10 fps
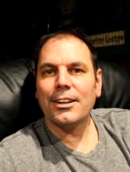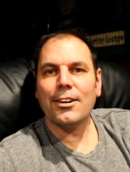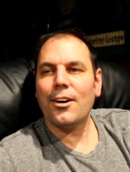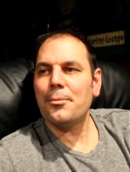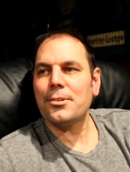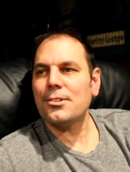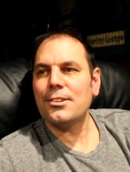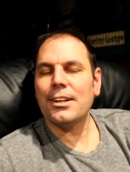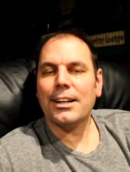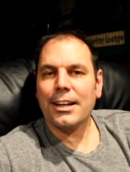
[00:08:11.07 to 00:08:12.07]
you know, almost,
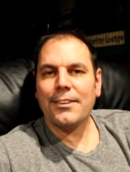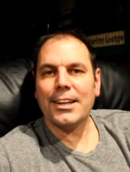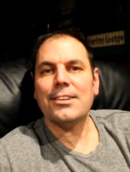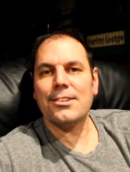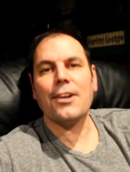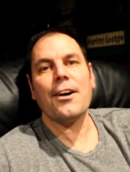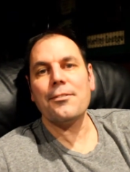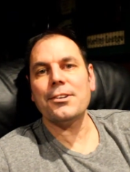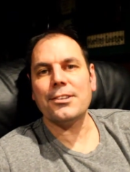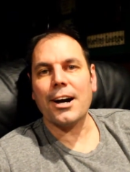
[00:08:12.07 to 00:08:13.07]
I think he's there
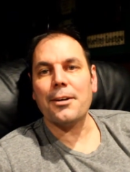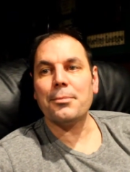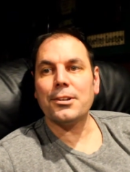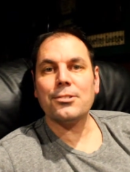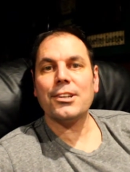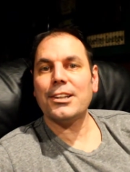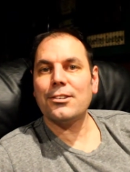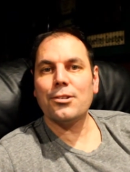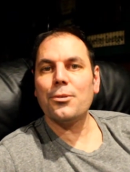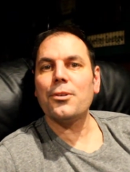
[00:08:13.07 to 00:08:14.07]
every time, but there's
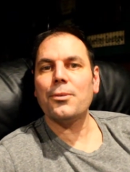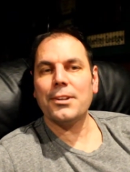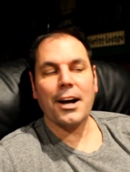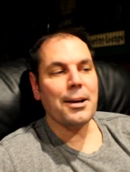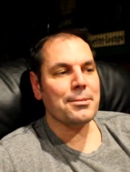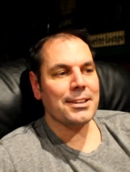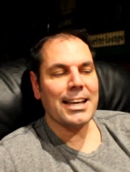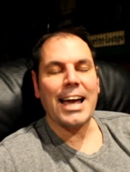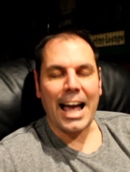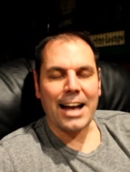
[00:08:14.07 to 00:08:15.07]
like two or three times that
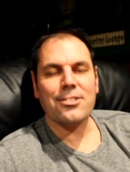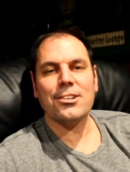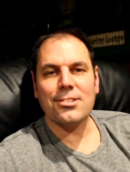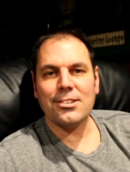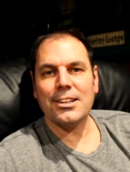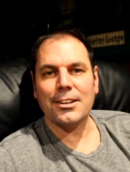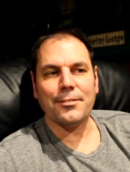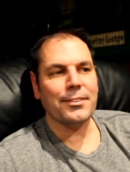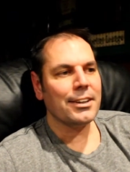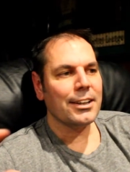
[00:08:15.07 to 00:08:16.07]
they actually see
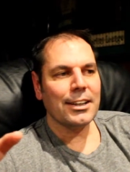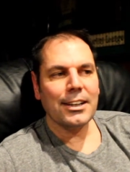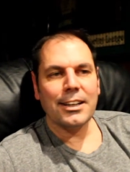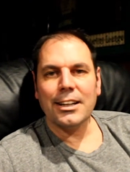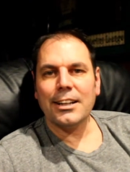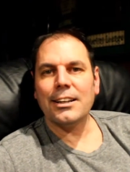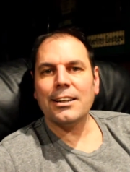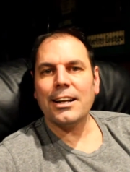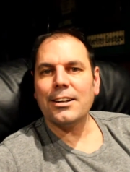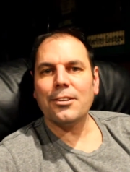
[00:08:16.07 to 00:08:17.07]
him
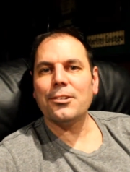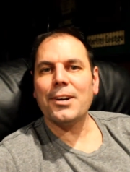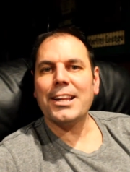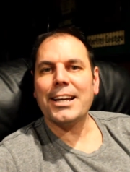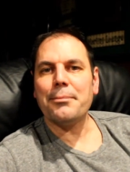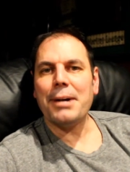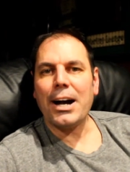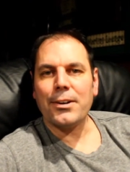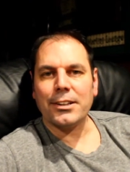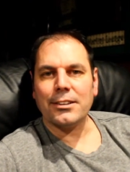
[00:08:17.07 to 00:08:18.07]
and, and don't do anything
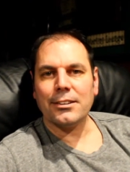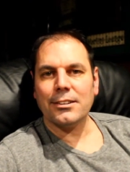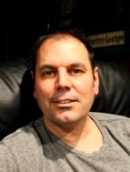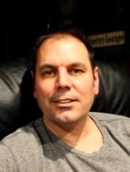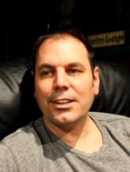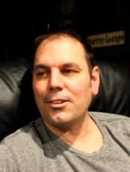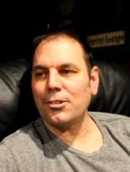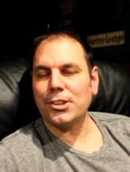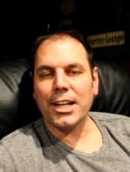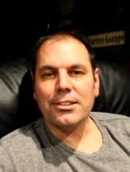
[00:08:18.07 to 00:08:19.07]
about it. They don't
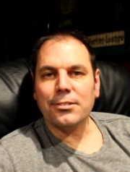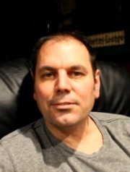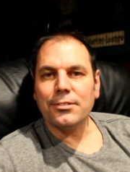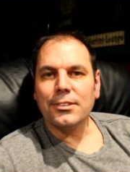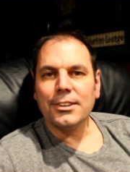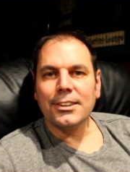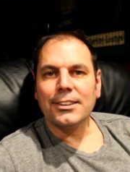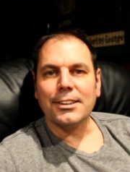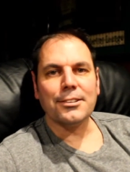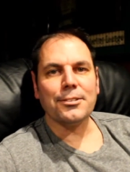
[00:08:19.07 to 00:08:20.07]
go chase him,
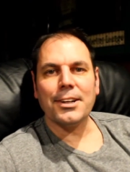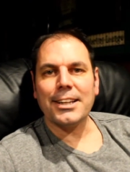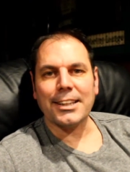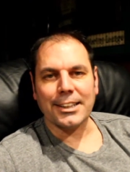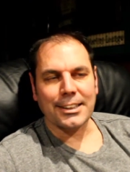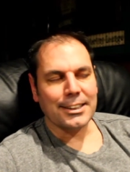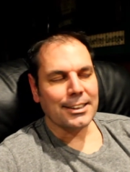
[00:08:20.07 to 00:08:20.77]
they don't do anything,